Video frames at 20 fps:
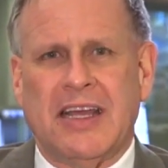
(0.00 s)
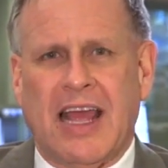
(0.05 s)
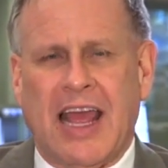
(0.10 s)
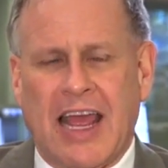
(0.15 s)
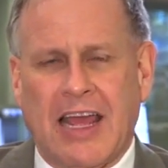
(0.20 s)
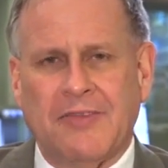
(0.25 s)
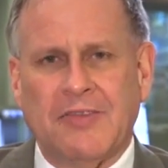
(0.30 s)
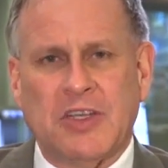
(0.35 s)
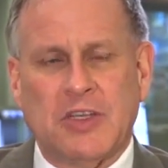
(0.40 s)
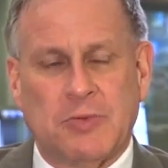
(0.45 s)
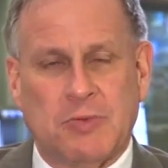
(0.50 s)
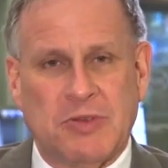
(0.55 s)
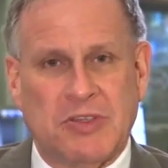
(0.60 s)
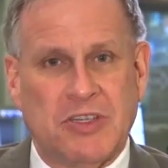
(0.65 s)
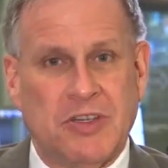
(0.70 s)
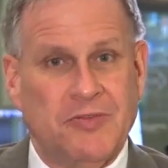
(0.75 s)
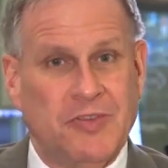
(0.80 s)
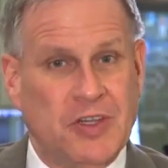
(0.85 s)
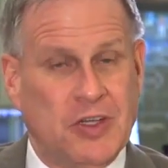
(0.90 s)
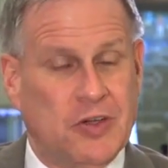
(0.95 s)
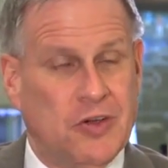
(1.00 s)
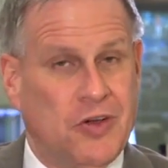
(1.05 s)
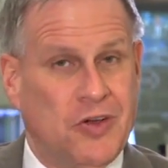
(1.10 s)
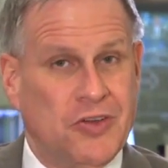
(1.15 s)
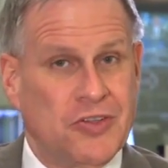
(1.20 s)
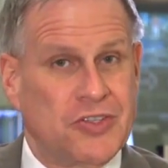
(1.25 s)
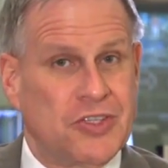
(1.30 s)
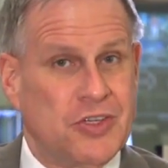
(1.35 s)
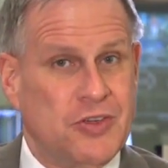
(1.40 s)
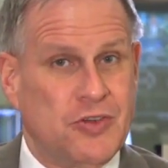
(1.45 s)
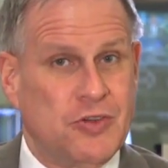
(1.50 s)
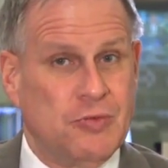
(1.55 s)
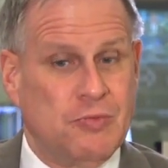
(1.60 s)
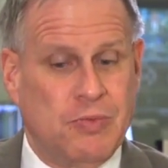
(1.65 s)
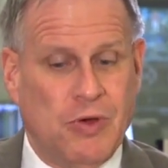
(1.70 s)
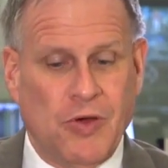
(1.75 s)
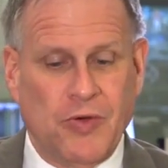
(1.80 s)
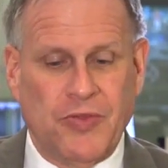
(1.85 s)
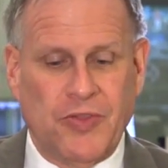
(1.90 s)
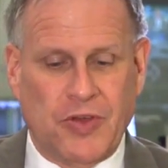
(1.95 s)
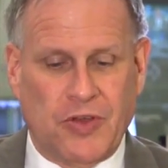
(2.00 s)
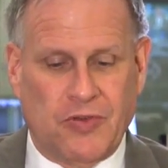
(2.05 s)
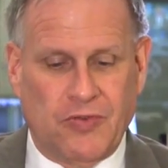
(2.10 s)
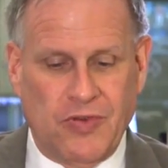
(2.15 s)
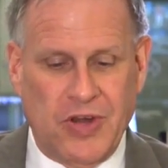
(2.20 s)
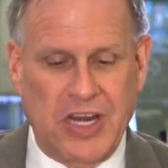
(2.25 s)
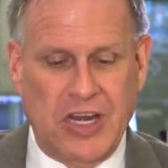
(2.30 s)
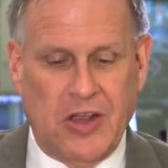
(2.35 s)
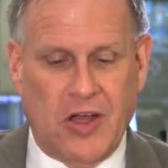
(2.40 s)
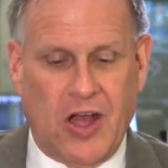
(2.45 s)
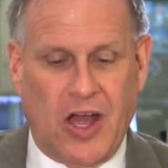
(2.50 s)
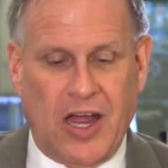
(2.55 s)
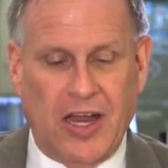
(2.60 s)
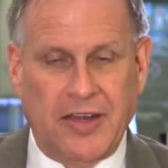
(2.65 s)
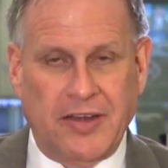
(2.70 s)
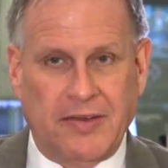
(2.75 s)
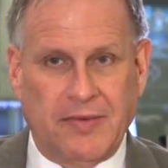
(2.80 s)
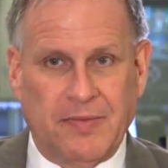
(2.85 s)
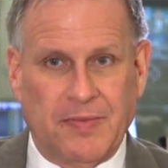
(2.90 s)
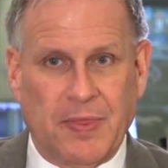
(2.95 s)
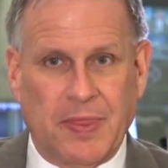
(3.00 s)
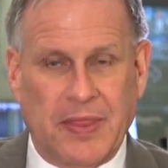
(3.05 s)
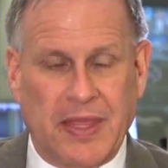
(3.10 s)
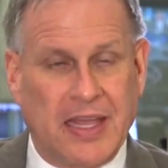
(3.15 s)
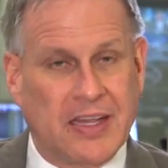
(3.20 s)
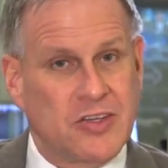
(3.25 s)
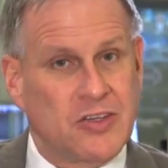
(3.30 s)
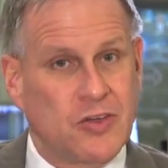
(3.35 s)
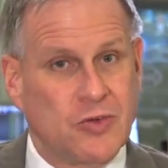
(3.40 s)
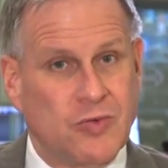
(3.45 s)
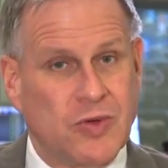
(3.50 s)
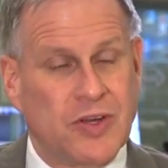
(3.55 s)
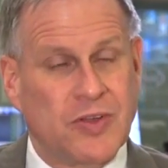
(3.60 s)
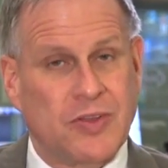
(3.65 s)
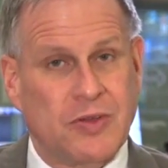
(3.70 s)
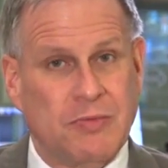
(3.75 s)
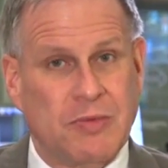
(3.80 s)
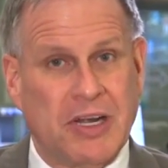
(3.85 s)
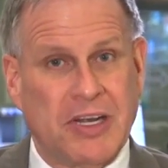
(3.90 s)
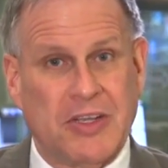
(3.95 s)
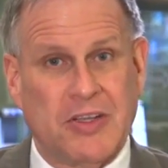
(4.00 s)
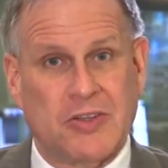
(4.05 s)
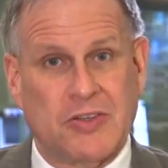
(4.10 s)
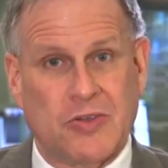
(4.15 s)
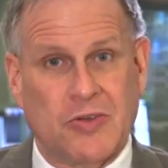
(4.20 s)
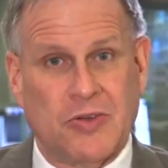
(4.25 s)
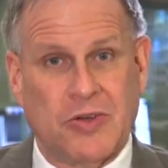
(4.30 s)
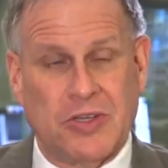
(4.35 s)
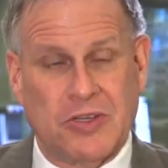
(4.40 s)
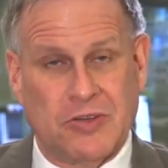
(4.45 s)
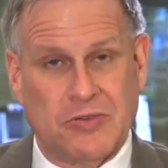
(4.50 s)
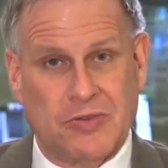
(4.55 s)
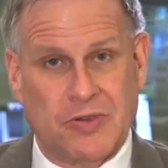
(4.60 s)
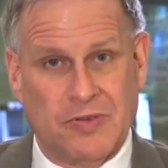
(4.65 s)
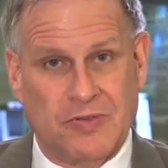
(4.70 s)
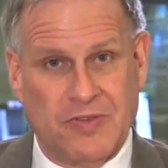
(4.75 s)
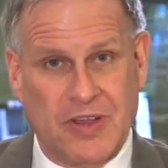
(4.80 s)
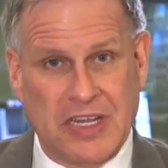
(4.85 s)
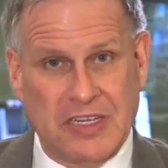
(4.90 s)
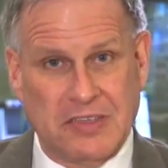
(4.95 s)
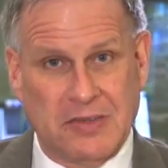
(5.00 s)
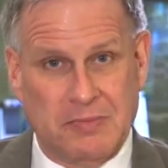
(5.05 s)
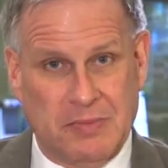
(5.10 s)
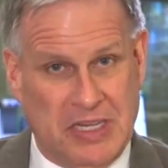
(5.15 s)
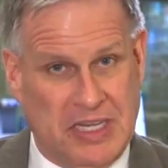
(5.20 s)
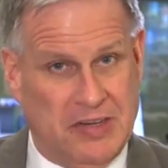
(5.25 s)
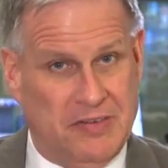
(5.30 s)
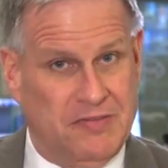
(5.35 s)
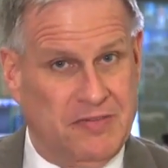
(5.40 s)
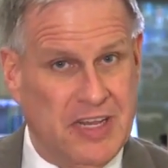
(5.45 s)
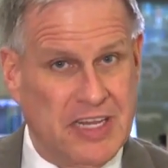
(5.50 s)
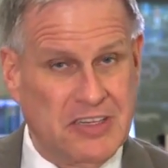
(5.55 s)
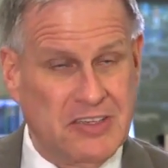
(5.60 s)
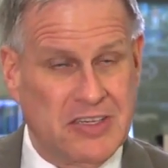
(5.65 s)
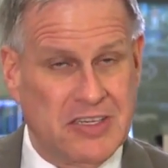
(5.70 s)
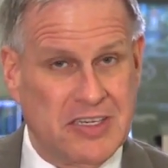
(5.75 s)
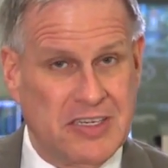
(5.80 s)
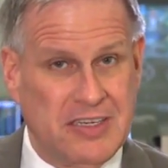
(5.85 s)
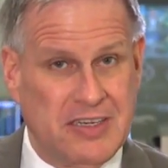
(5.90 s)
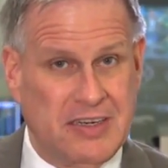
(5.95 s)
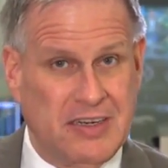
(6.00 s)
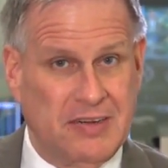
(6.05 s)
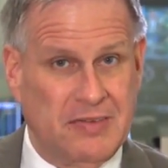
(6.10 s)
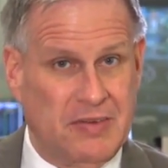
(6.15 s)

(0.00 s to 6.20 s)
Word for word: having specific goals that you both agree on as to where the money is going to invest, be invested